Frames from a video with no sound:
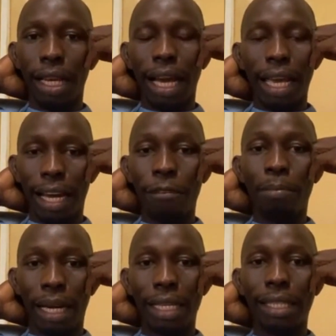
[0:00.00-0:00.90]
I have
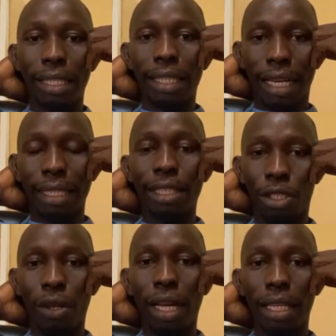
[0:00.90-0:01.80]
practiced as a
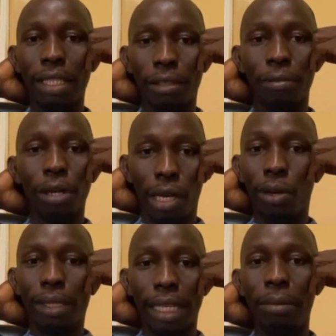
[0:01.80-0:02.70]
journalist for a
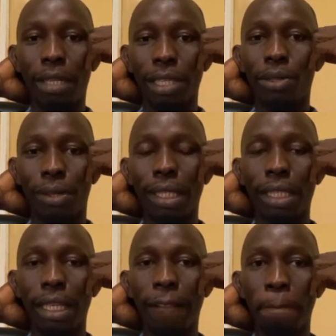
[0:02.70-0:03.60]
long time in this
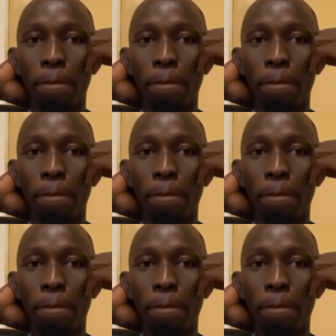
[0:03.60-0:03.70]
country.